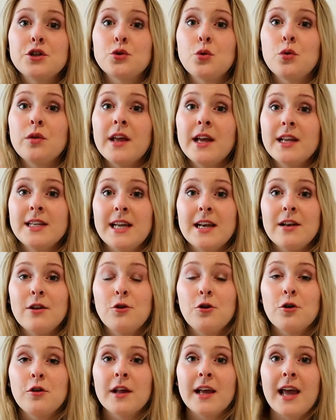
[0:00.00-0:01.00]
so that it didn't
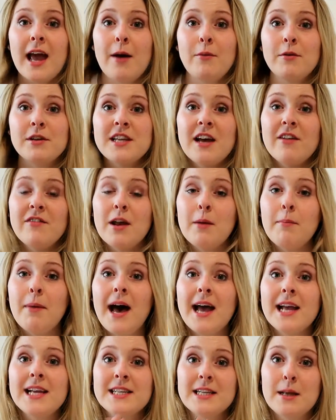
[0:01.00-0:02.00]
look like I was having a
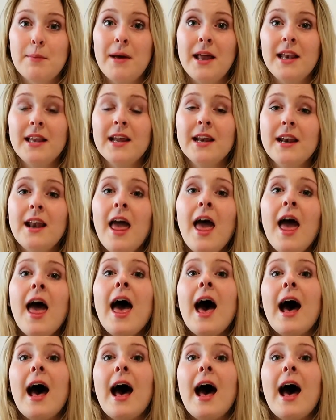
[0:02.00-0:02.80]
biased opinion.